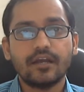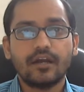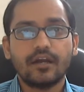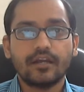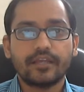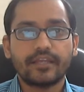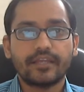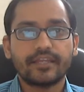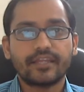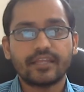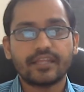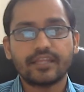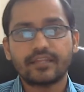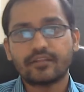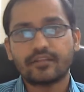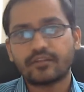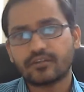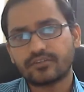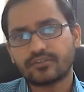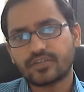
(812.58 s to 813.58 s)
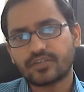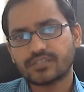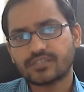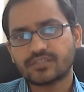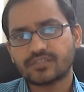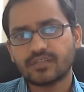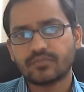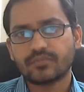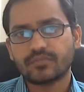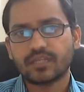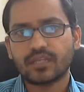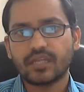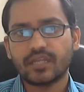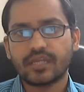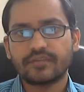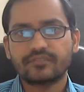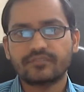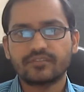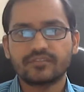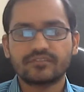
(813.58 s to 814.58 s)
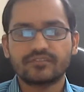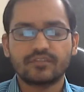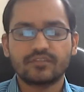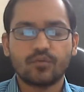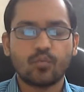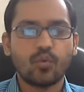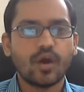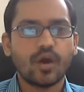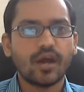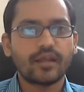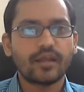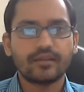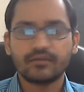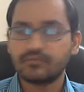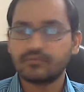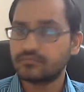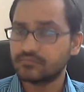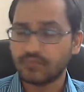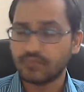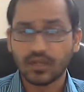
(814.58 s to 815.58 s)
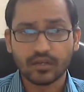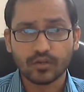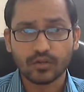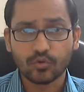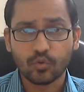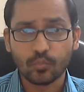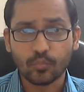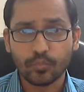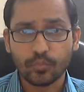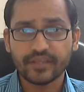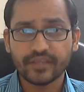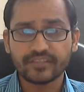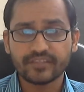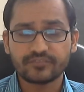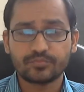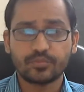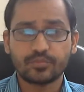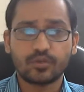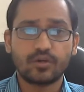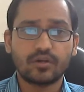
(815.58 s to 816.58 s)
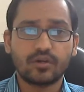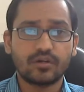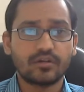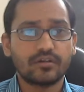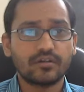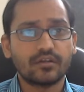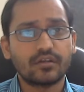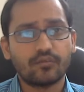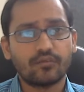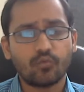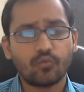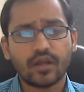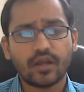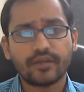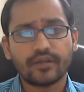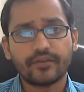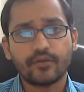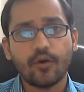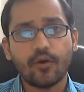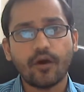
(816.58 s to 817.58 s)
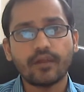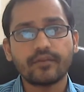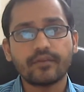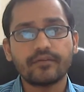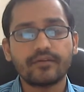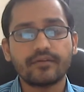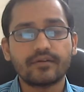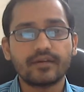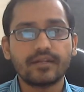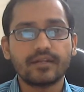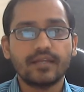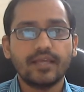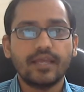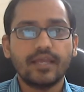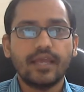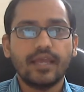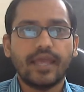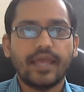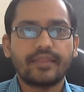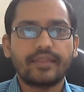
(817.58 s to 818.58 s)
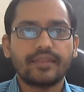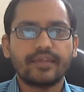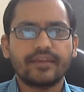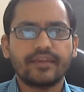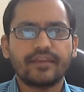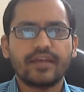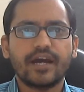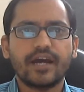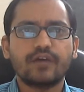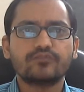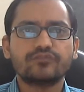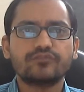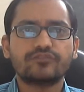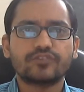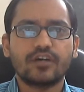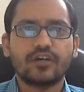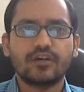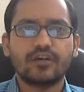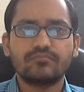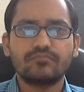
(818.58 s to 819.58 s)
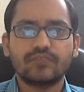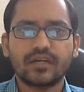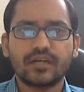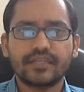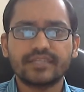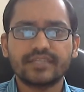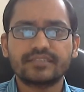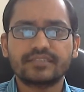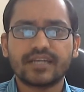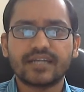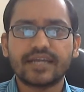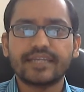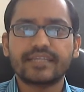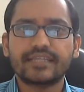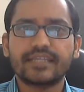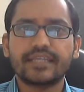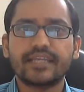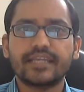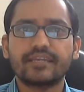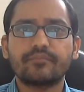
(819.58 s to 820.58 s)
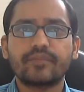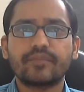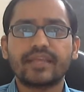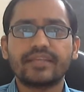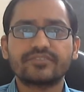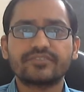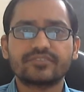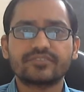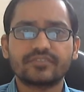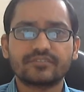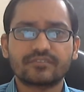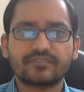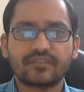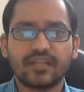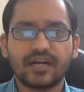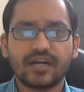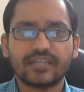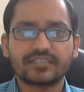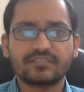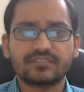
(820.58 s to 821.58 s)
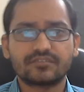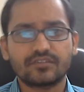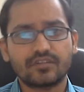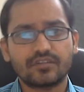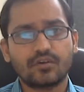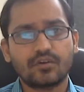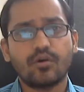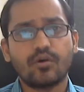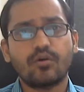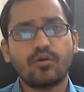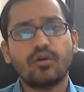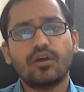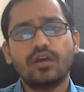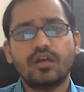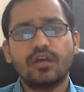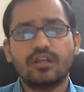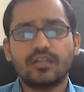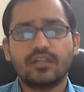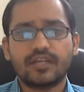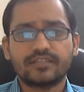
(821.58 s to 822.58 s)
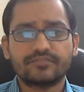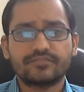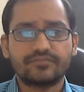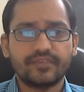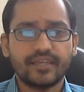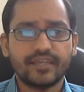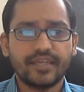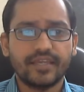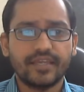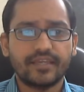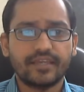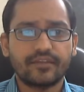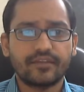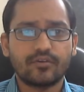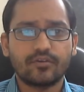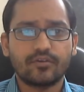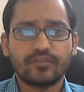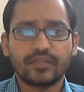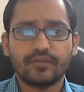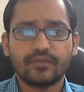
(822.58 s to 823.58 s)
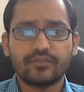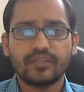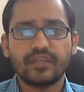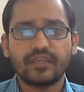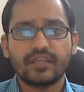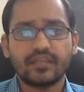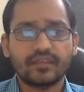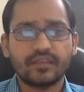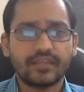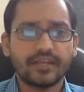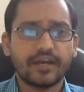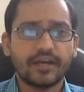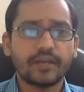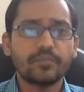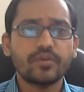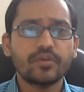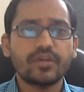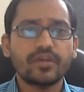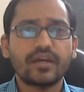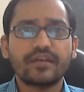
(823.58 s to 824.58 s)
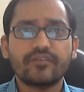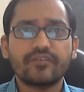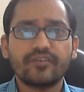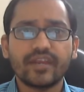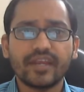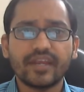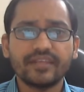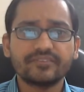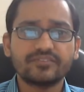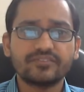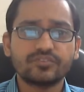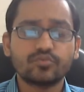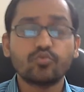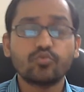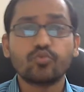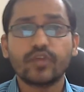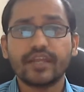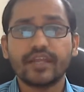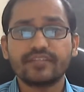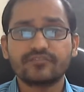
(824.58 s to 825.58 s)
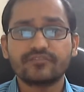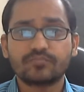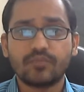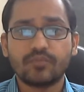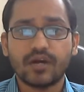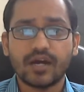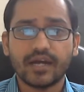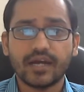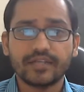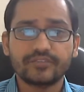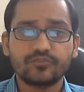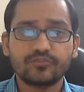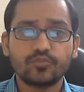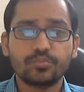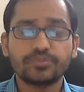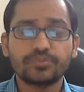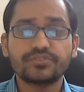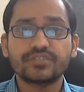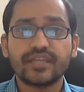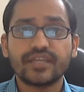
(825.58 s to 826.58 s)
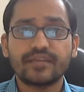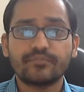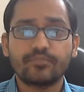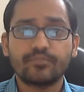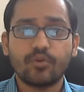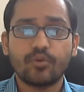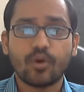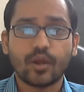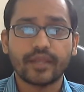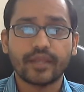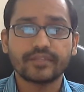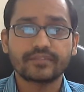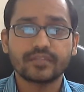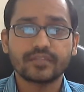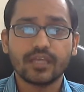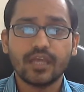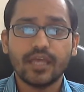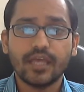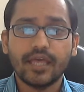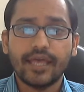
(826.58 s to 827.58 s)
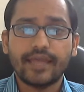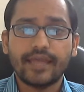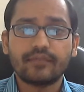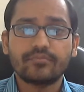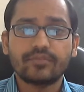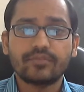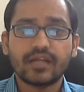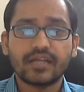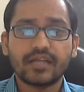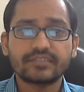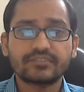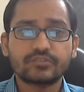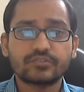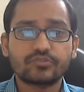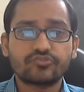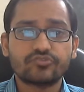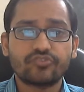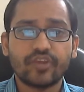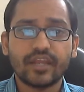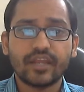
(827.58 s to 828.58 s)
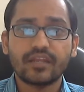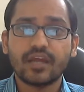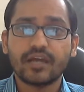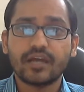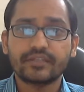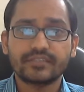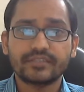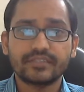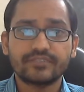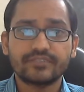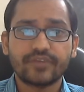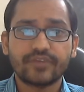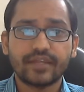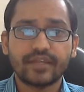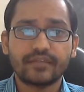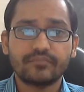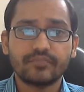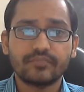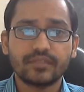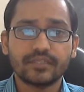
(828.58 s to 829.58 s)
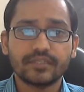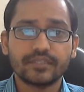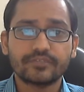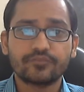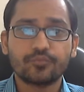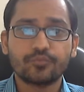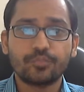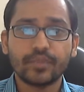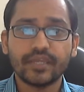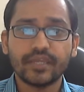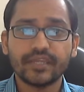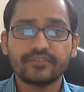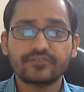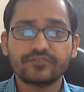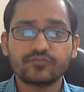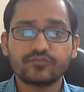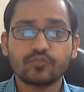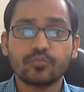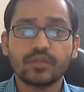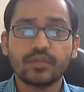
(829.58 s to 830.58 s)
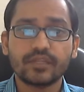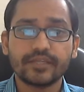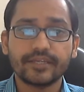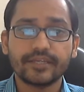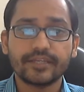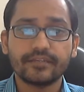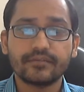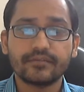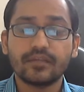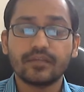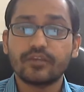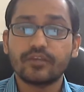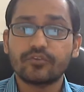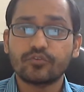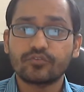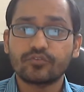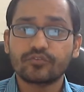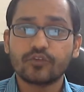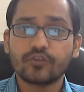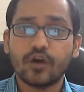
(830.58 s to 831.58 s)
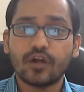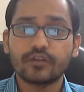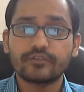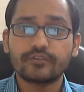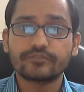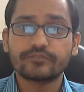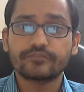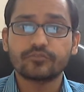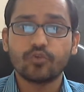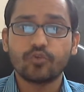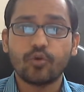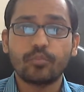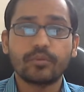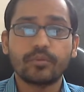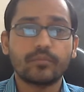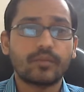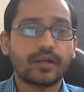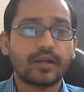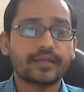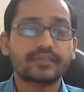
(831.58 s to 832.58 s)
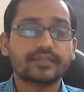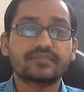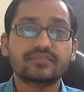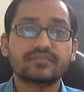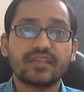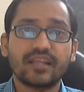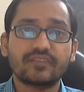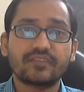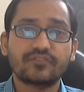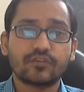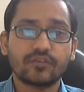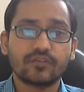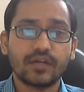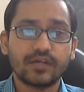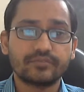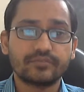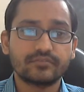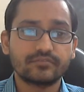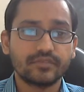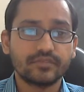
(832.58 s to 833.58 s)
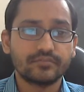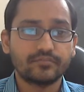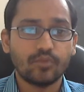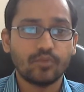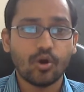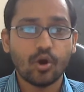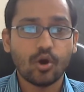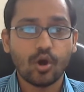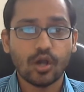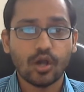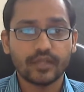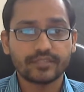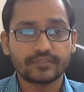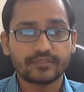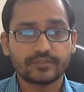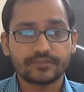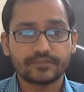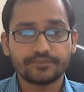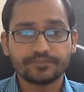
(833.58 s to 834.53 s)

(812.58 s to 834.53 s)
It touched something like 61, you know, rupees per $1, and they announced some money tightening measures last week. You know, the RBI raised two rates by 2% points and plans to drain 120 billion rupees, $2 billion, through open market sales of government bonds.